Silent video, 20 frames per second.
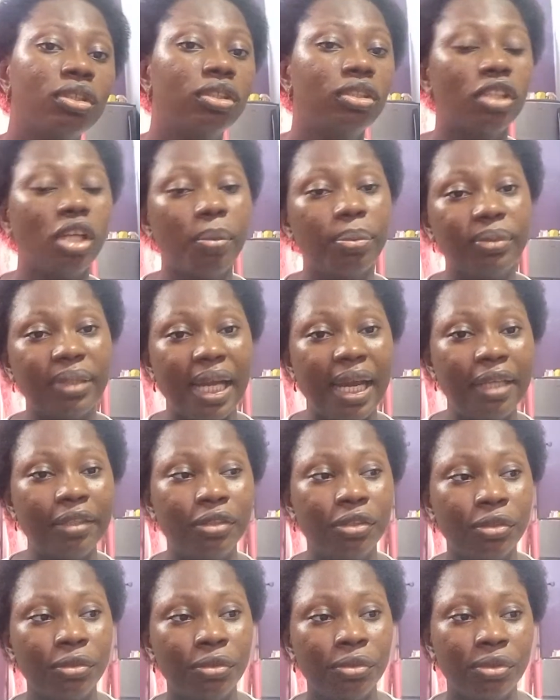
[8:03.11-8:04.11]

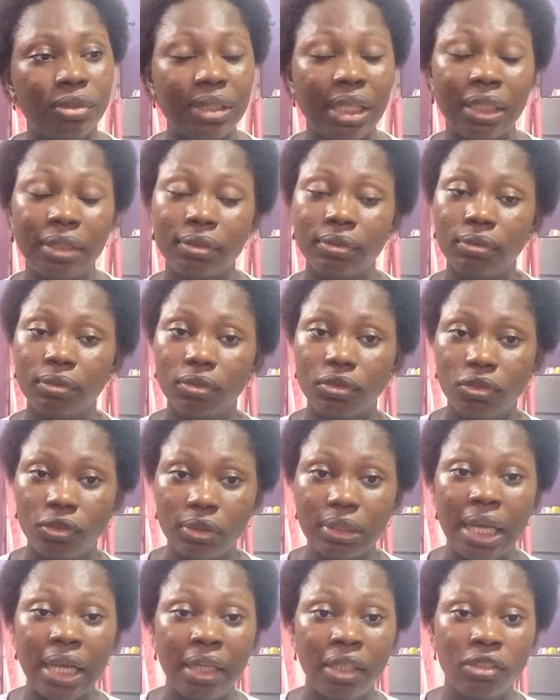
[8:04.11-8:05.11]
subtitles, and
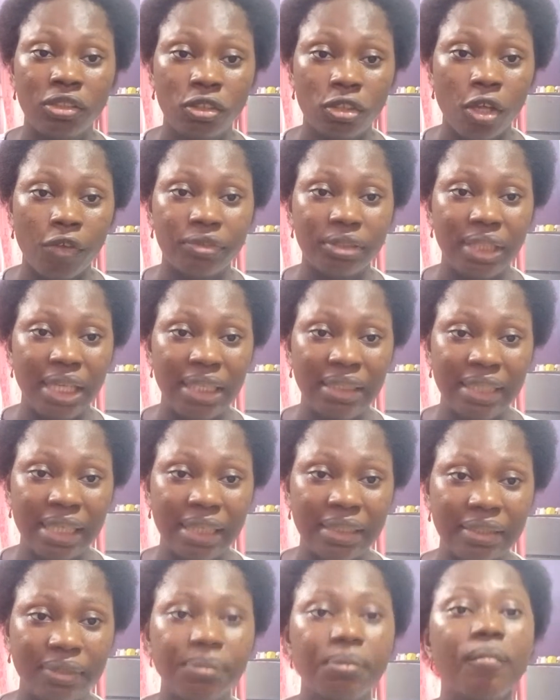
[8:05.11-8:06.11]
stuff like
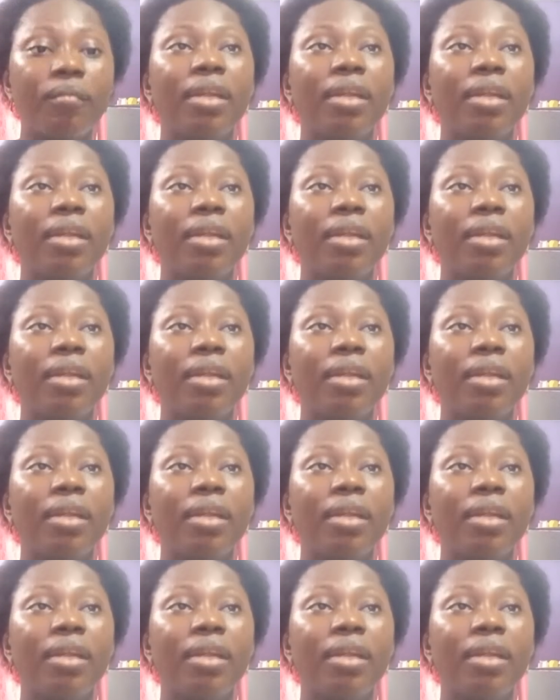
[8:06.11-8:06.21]
that.